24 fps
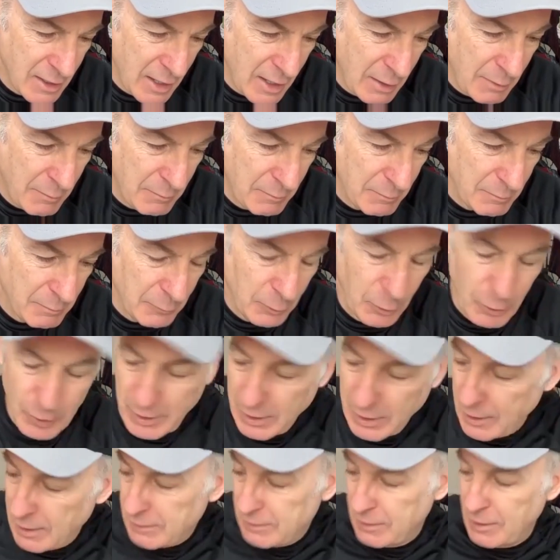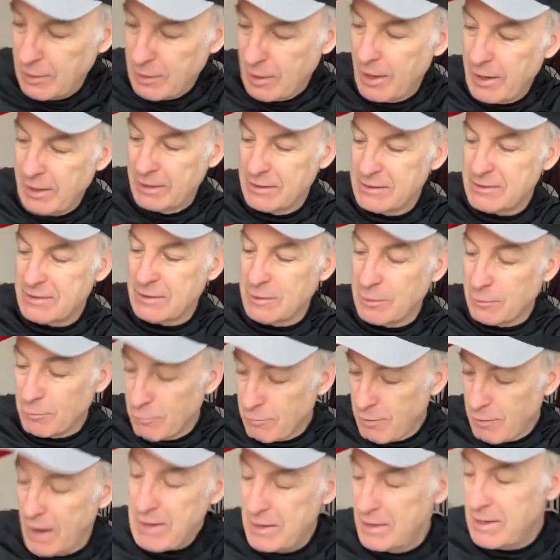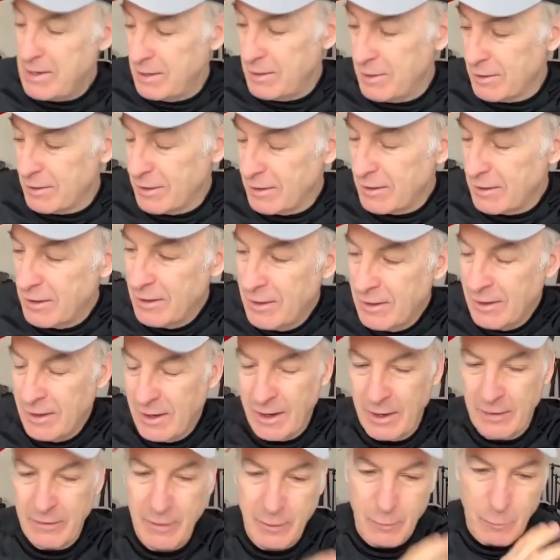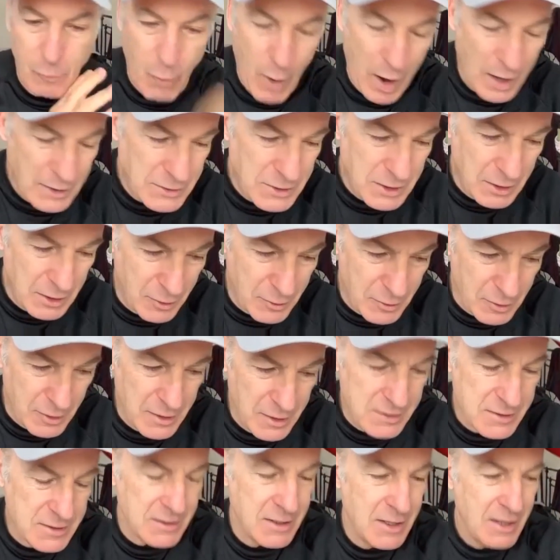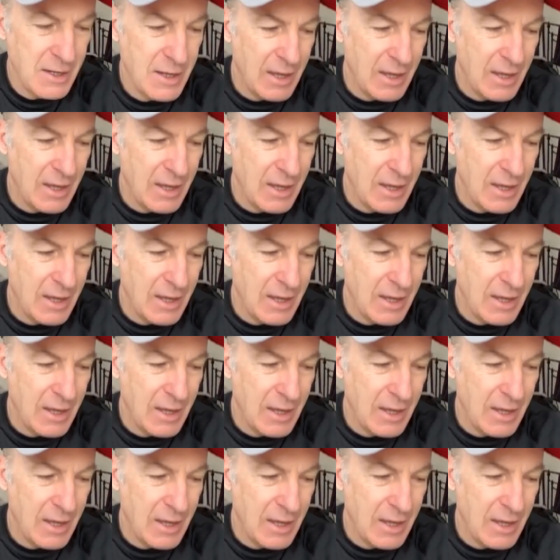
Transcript: I'm looking at the audience. They're right here, and they're watching Chris.